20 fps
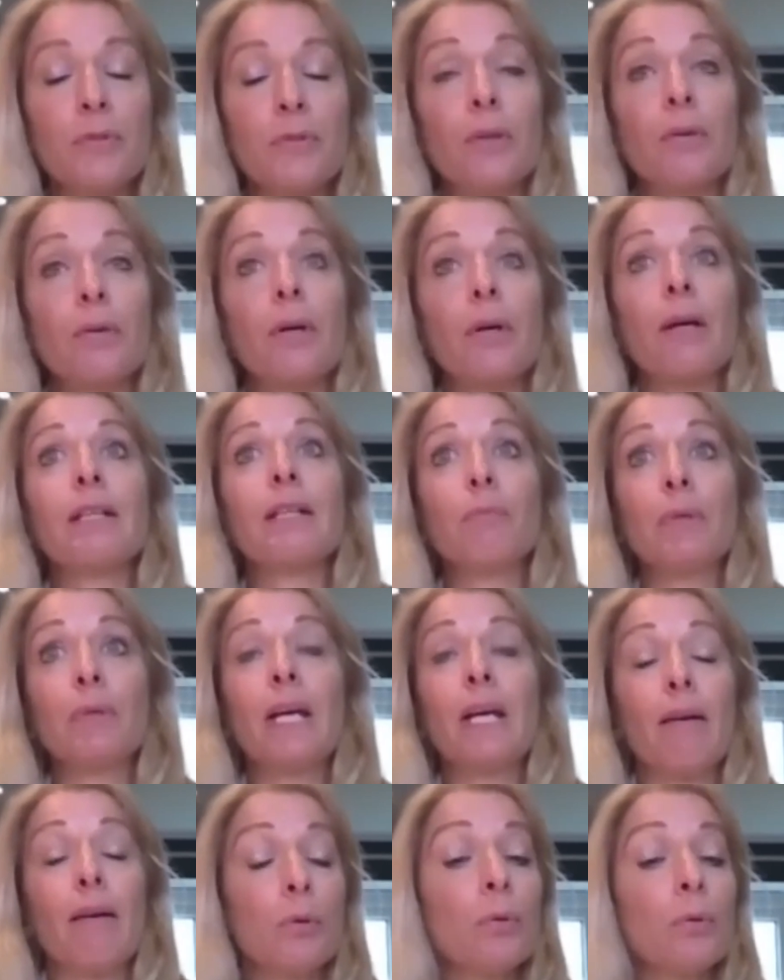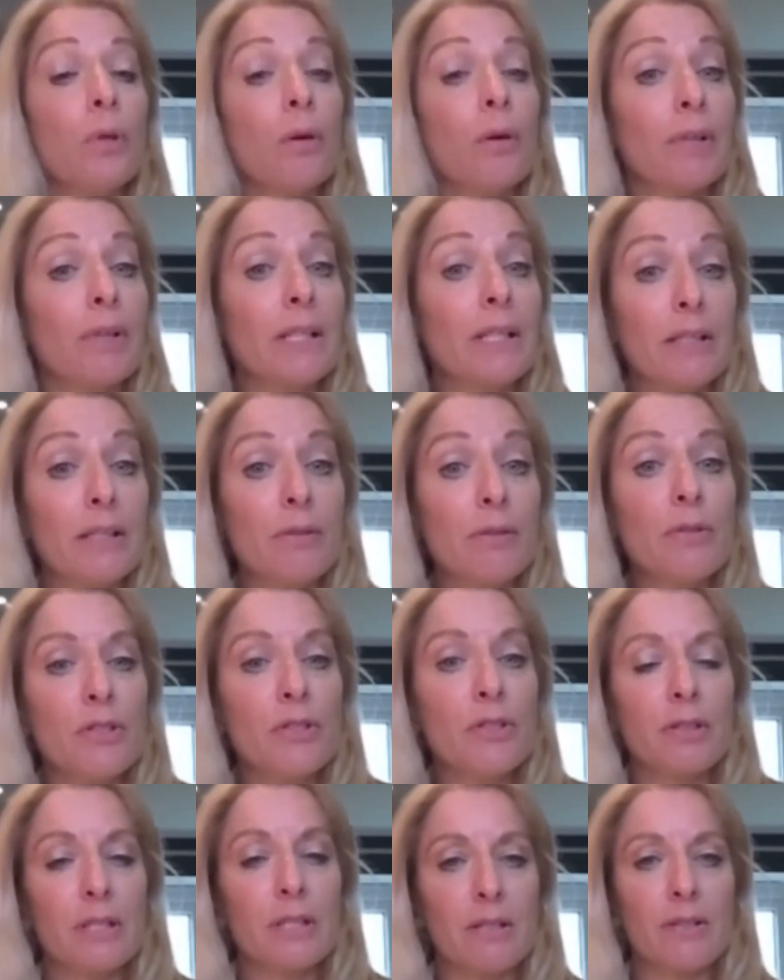I think we have all got very
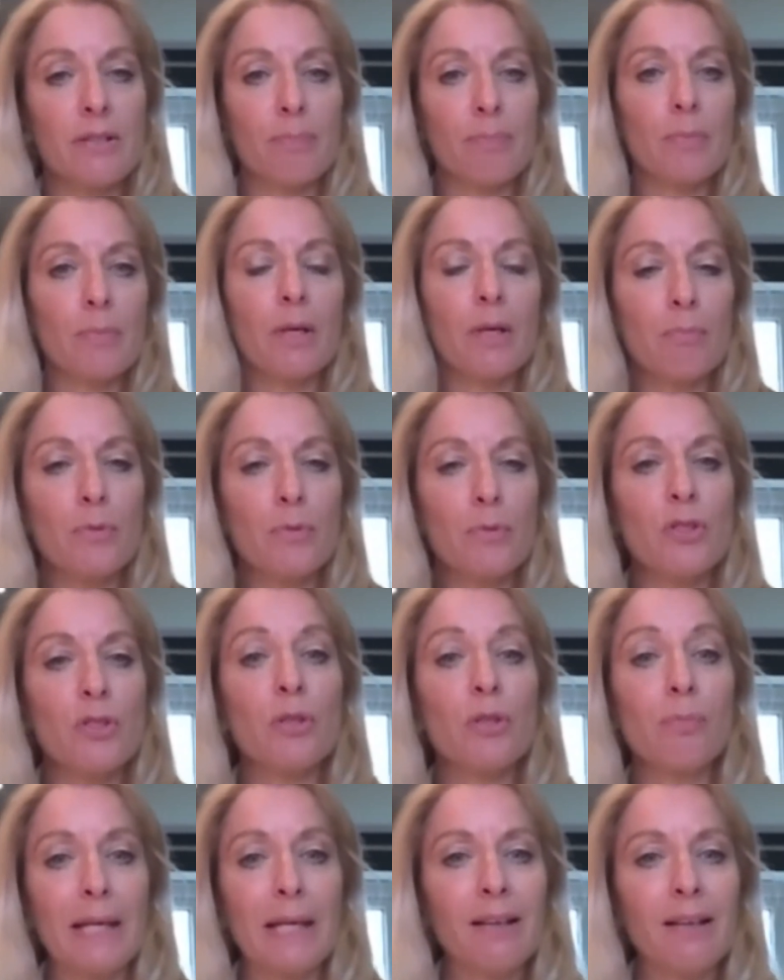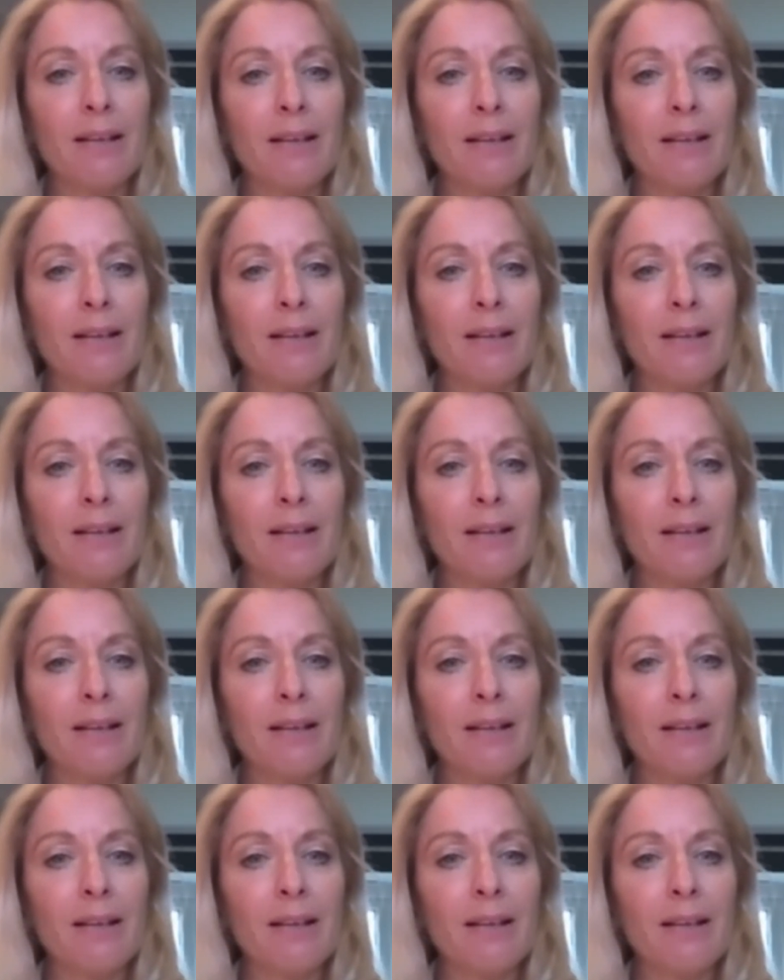used to this Zooming.